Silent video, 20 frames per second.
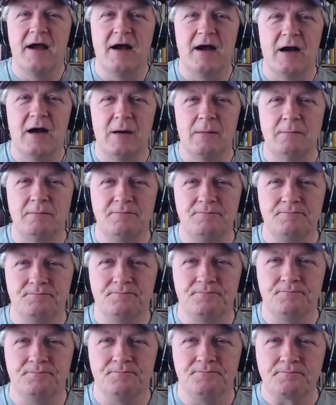Um,
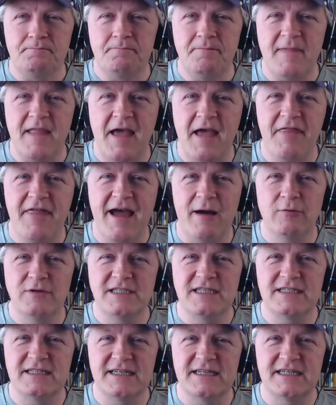that
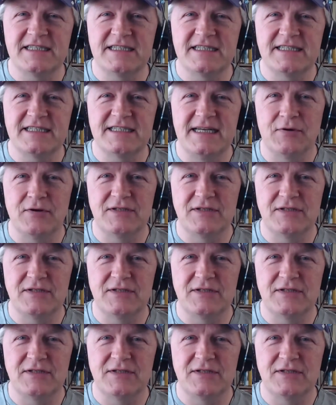was a 16